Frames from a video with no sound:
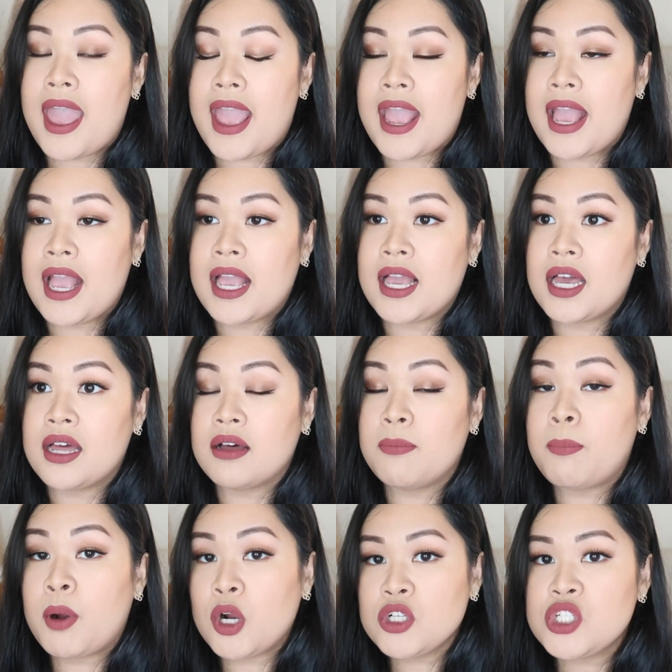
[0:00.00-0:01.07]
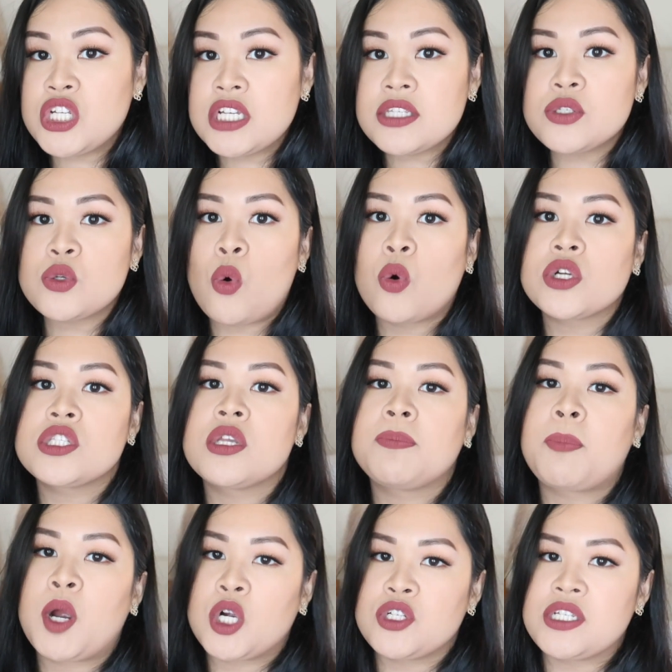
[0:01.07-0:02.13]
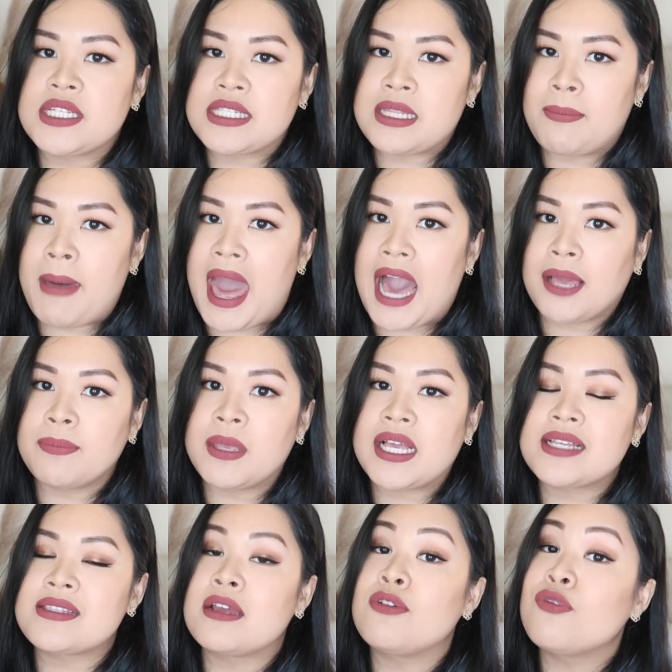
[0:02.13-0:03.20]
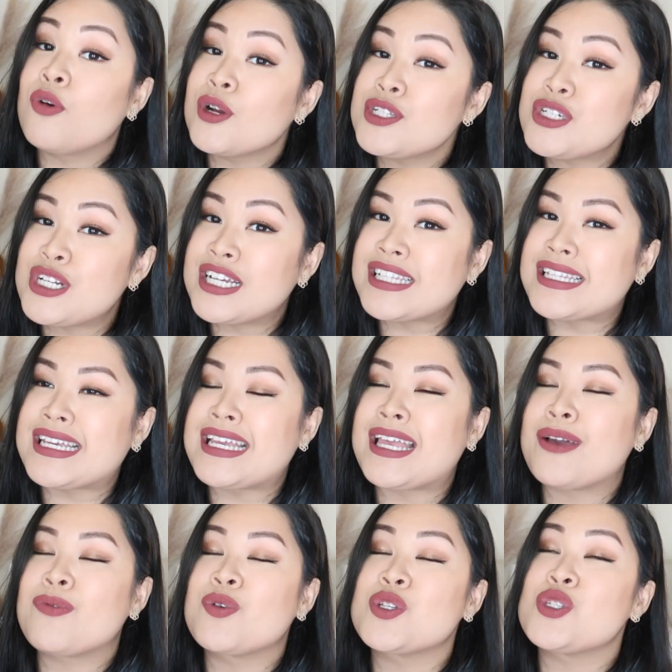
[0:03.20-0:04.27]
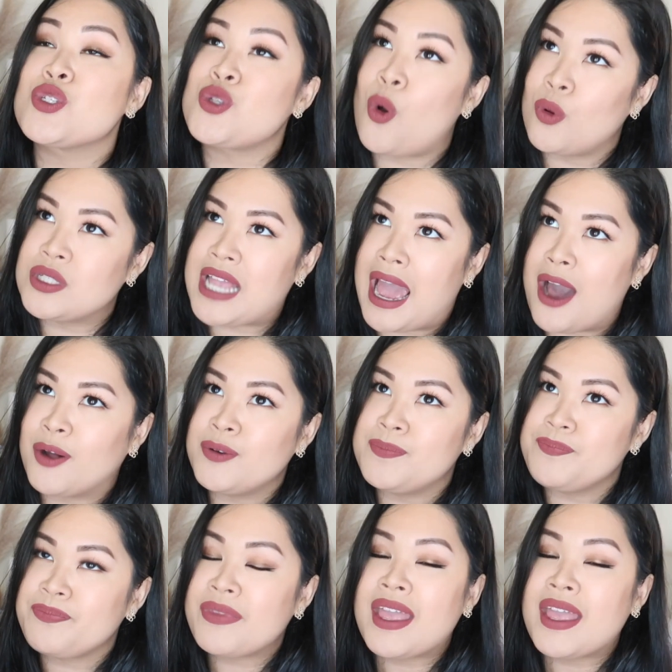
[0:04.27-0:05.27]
a purchase or to purchase the bag, because unfortunately it was sold out